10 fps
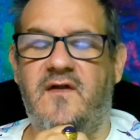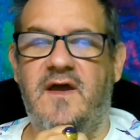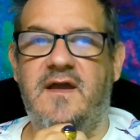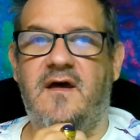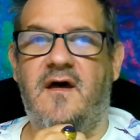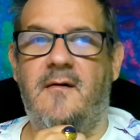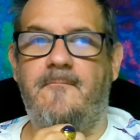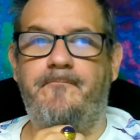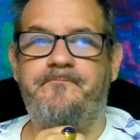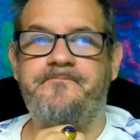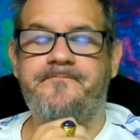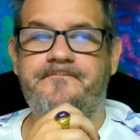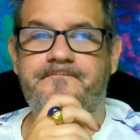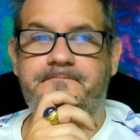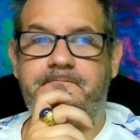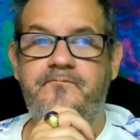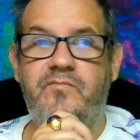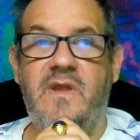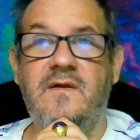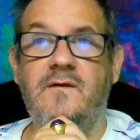like
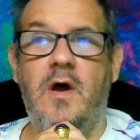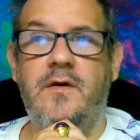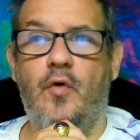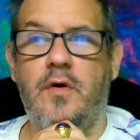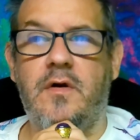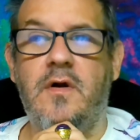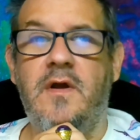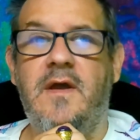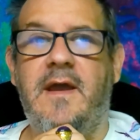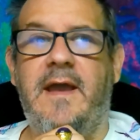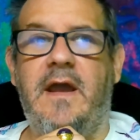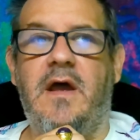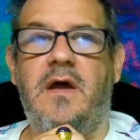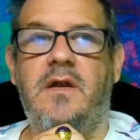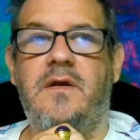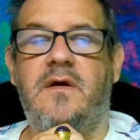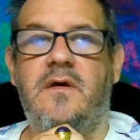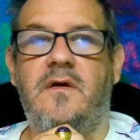Law and Order and